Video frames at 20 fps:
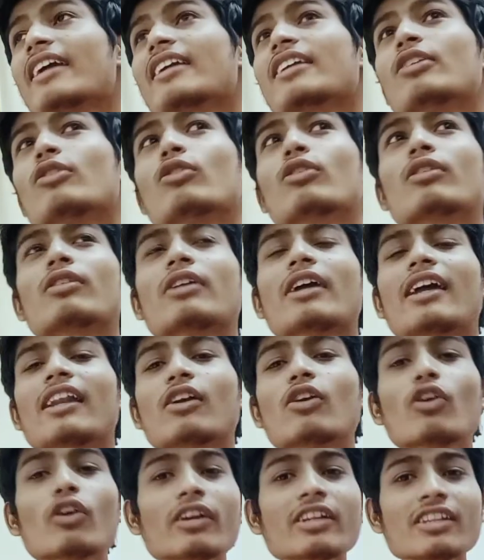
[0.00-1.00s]
your
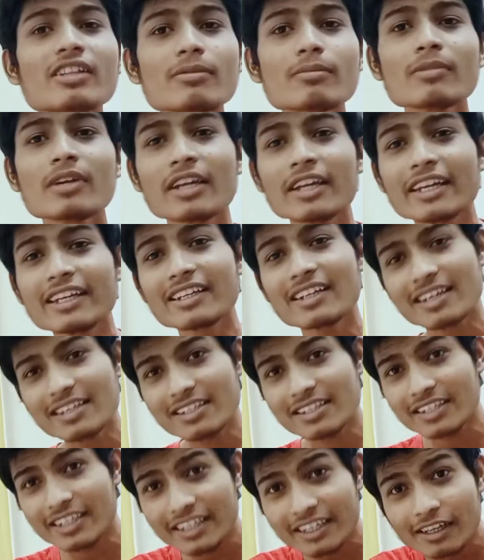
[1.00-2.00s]
algorithm in a
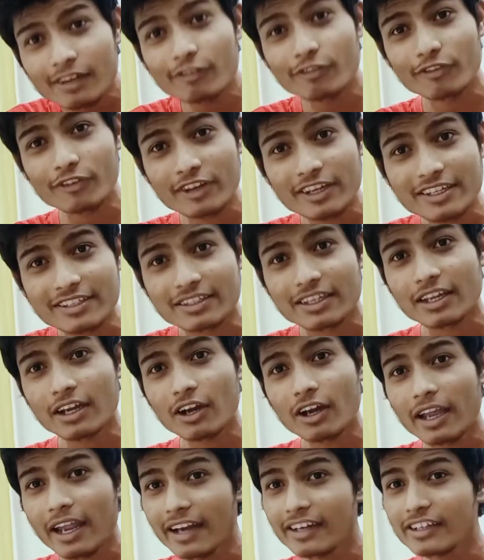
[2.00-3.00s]
single phase,
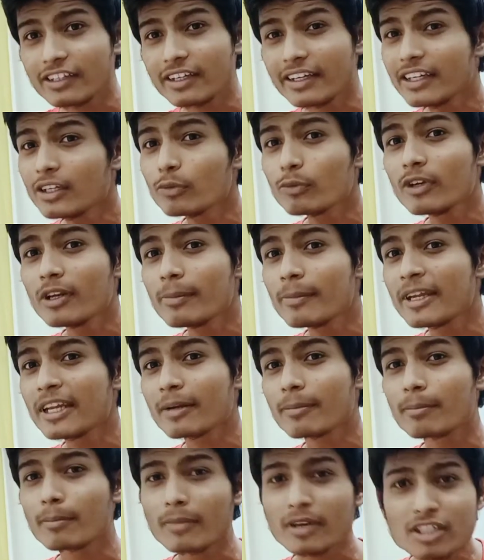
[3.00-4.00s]
and it will
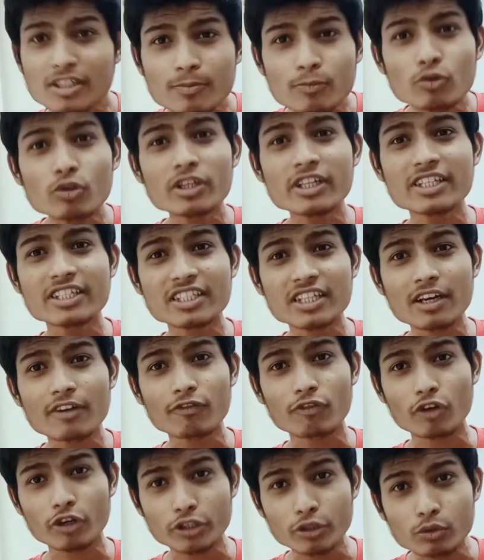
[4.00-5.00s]
make much more easier
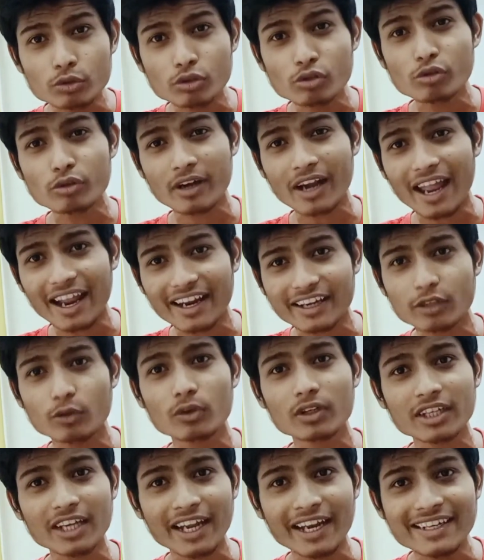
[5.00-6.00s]
for you to track your
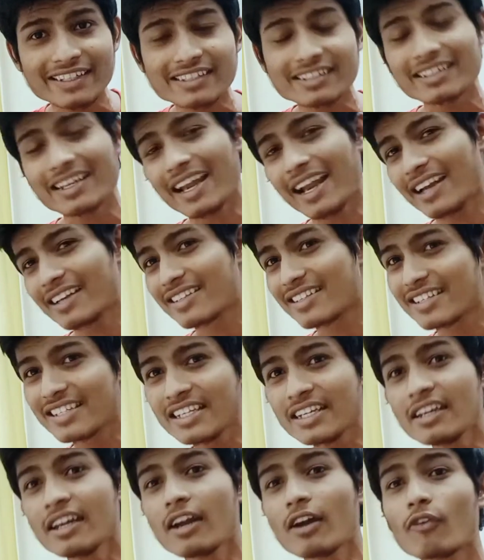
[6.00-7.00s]
clients and
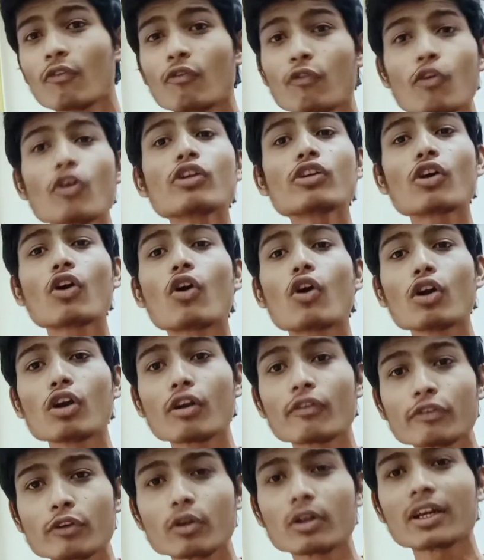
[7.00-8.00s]
see what all
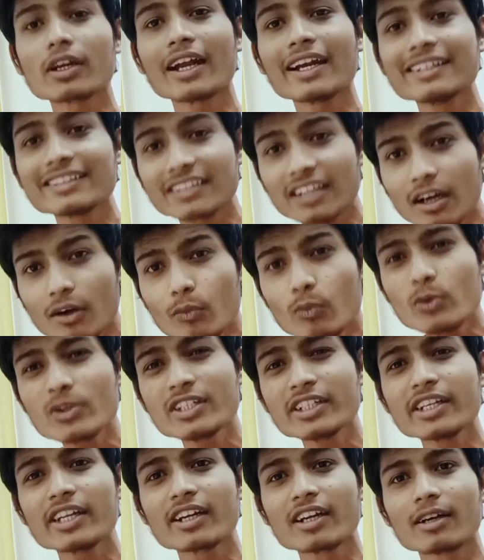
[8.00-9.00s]
of your clients are
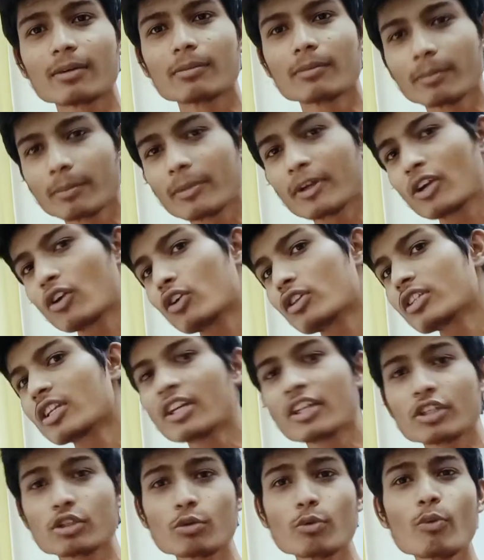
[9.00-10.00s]
visiting up, because
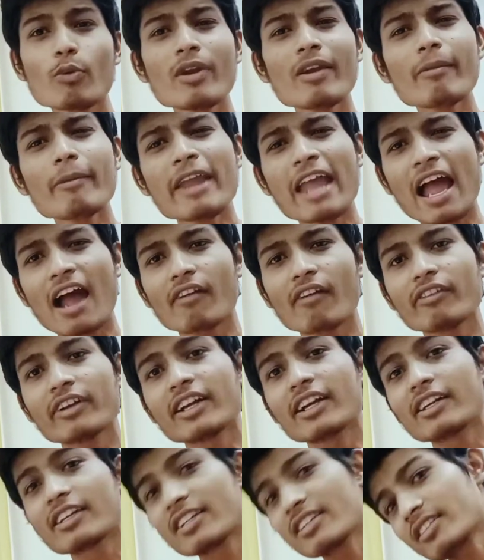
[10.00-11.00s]
you will be having
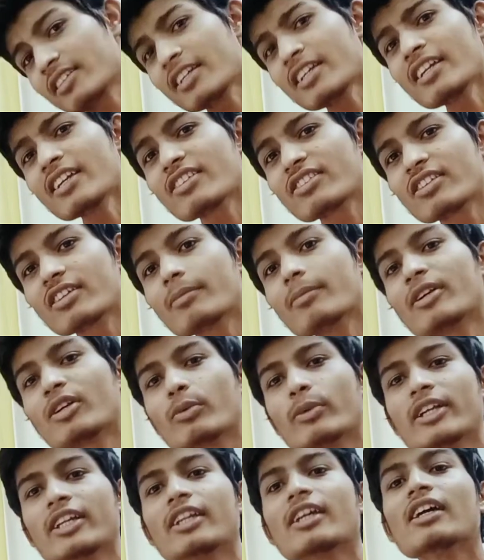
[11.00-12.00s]
a distinguishing
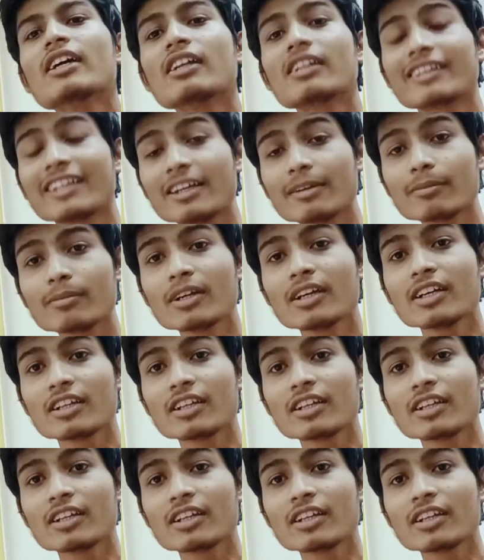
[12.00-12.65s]
between them